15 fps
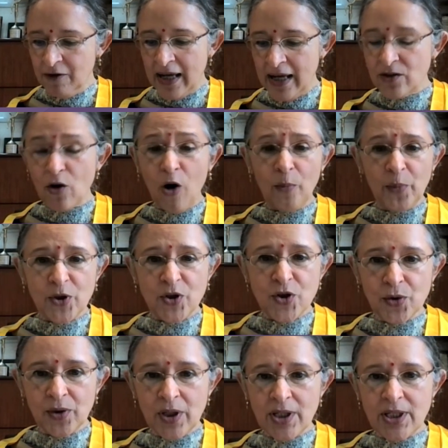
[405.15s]
find
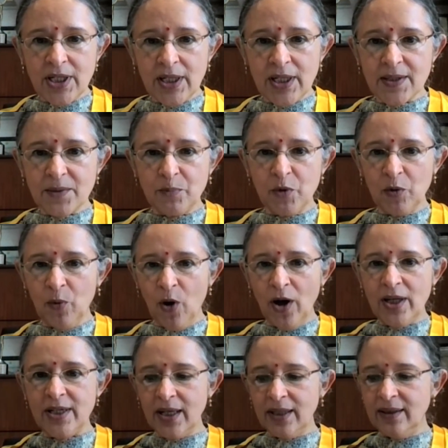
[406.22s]
opportunities
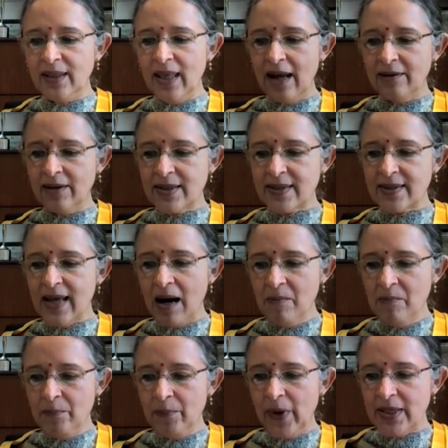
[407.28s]
provided there is
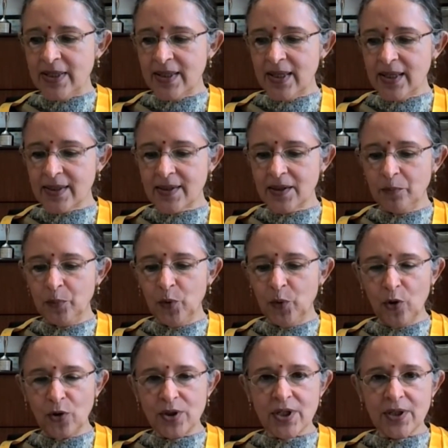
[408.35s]
some basic
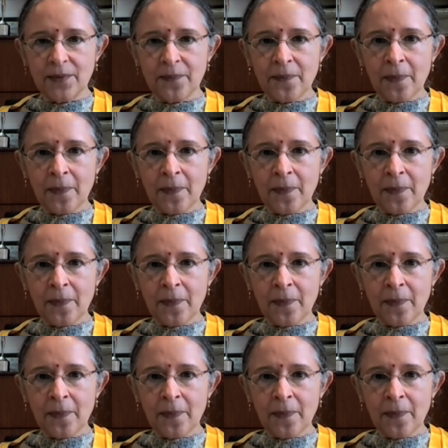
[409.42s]
support.